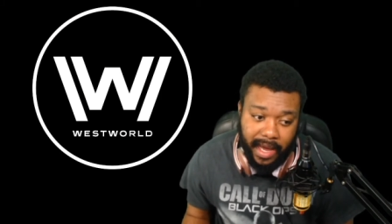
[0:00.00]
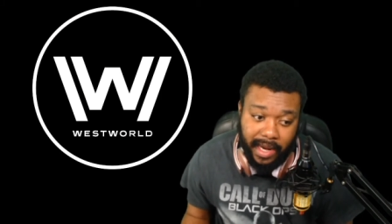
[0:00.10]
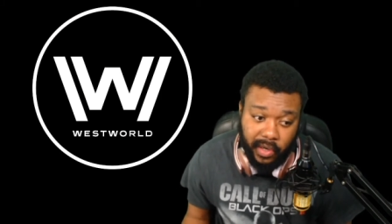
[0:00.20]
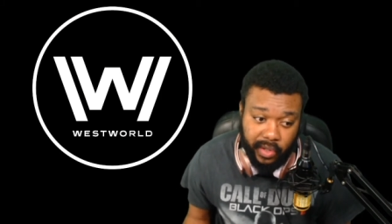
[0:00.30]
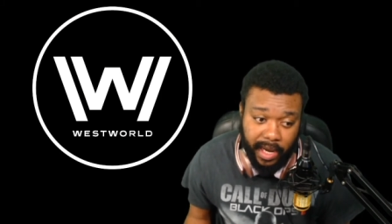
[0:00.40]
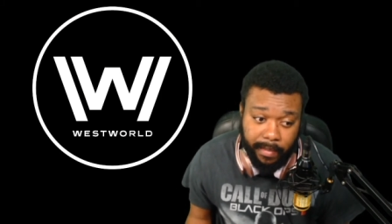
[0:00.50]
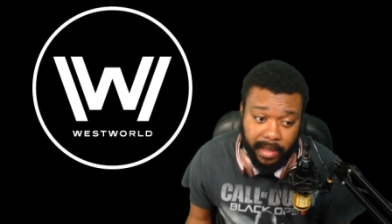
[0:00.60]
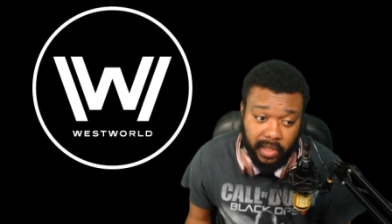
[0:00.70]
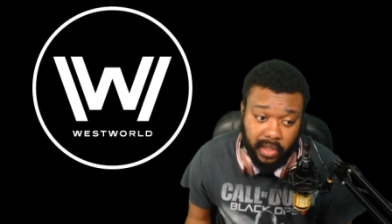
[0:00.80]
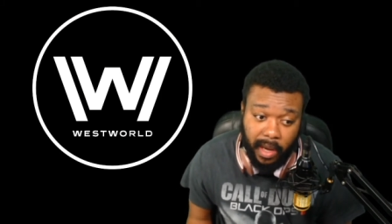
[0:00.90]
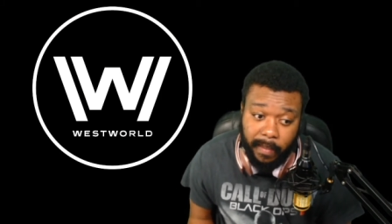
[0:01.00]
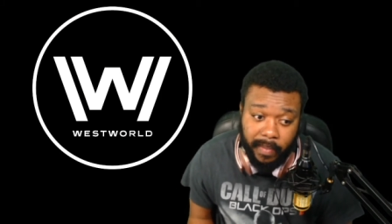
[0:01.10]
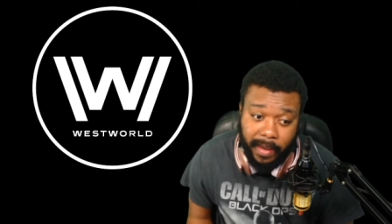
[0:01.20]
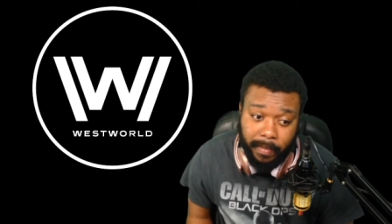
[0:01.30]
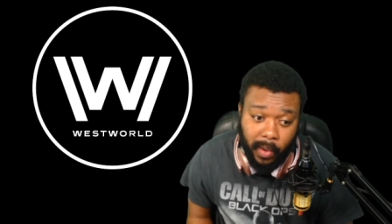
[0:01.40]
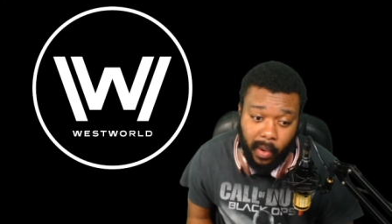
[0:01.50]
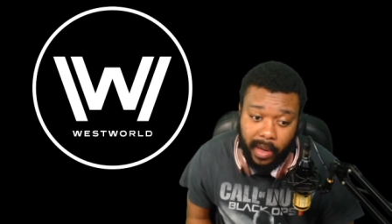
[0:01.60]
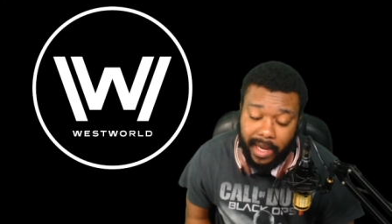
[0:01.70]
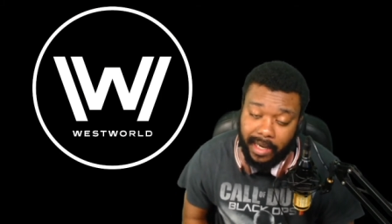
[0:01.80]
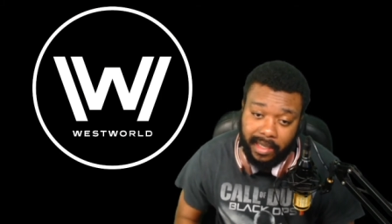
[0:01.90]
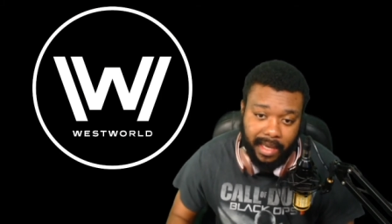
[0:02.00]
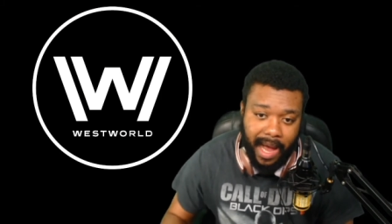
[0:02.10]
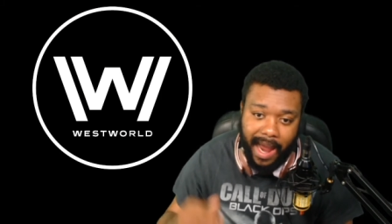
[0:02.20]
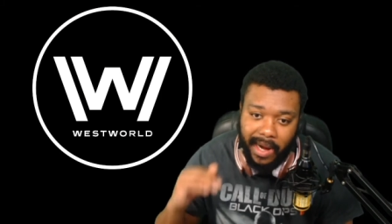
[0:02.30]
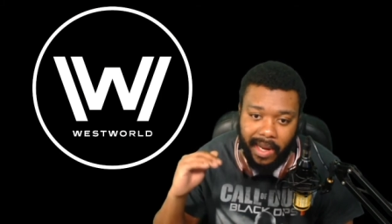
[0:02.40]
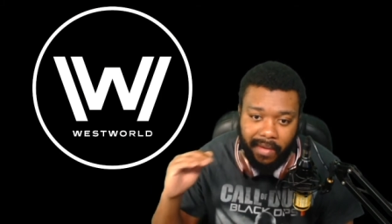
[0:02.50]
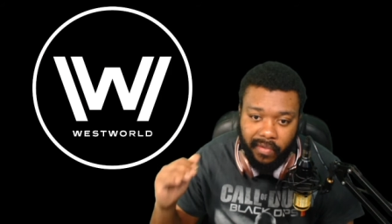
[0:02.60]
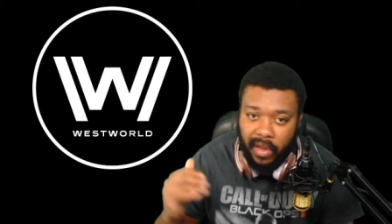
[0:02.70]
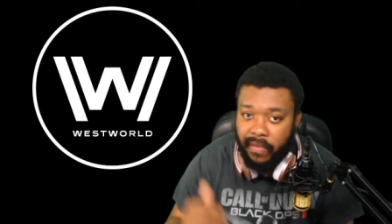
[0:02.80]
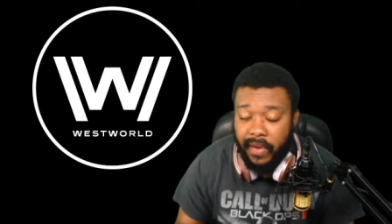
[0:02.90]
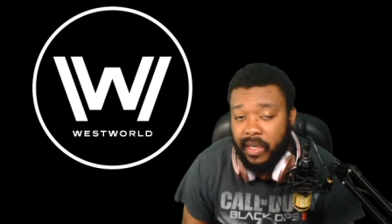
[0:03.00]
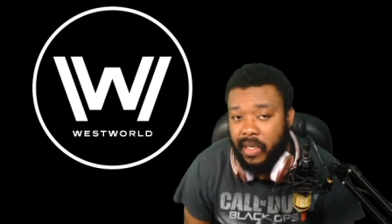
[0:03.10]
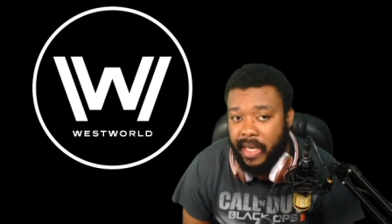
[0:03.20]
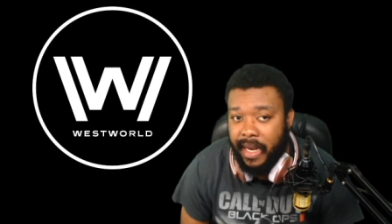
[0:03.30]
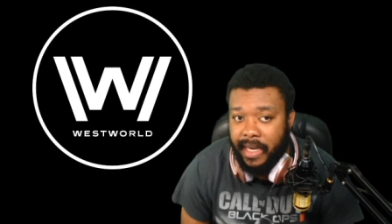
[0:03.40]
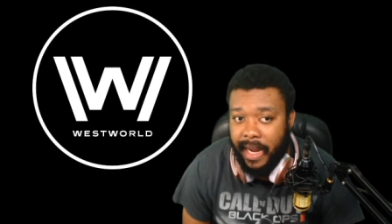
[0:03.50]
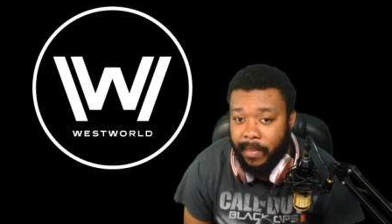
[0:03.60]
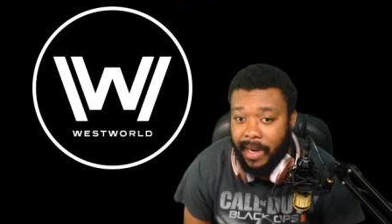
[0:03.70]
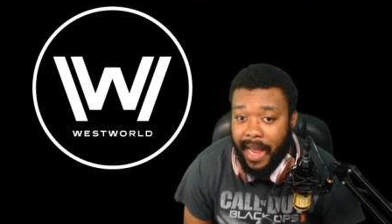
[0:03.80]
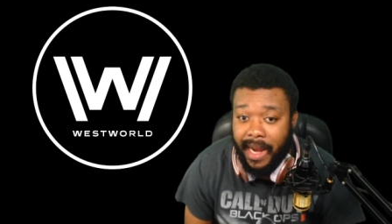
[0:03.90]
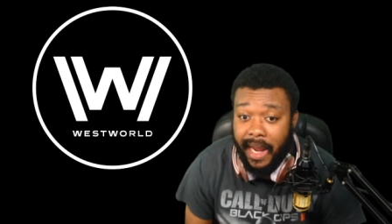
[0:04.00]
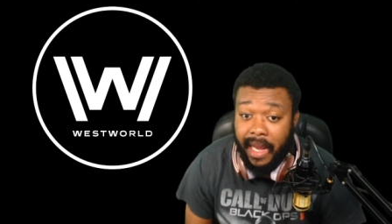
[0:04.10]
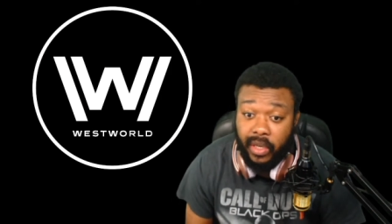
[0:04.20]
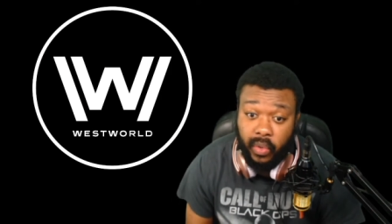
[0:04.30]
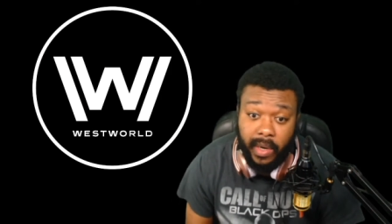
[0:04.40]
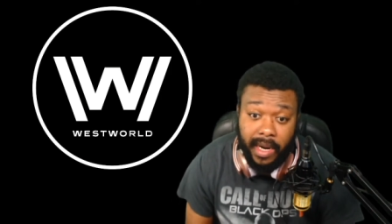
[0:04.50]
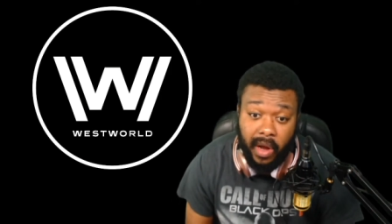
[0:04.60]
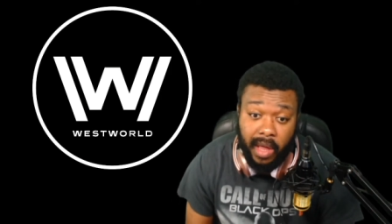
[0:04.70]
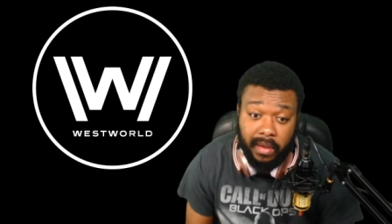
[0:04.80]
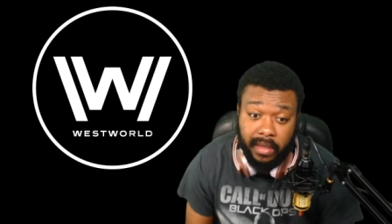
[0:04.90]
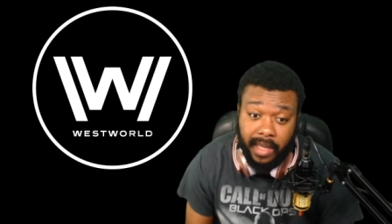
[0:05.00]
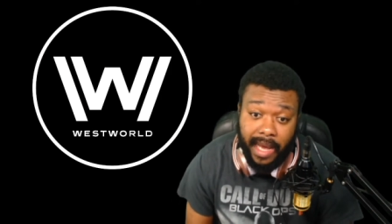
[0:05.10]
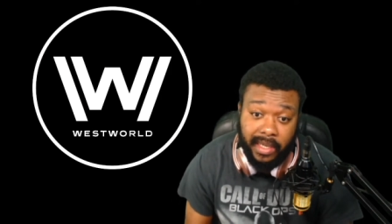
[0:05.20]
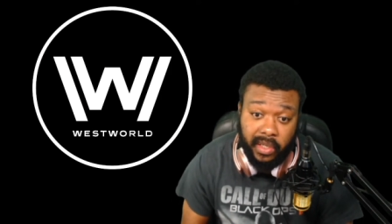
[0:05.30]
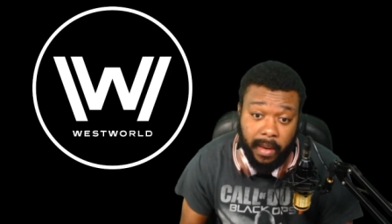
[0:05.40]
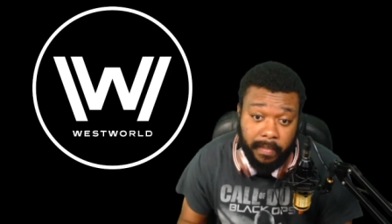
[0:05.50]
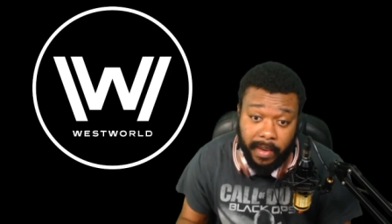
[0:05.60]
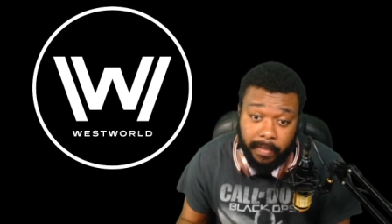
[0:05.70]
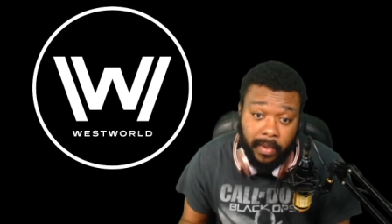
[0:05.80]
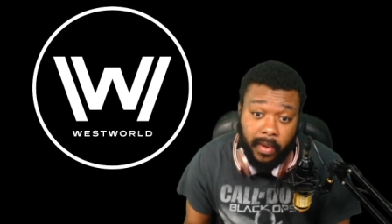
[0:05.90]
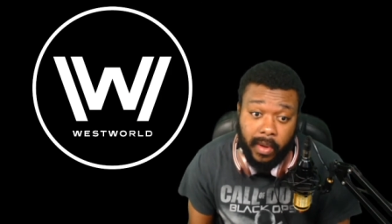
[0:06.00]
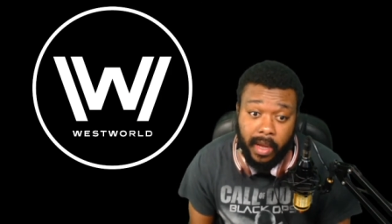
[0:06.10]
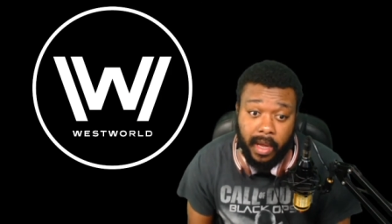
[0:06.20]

Entertainment, some people, there's a higher level of entertainment that they enjoy than others. Like, some people,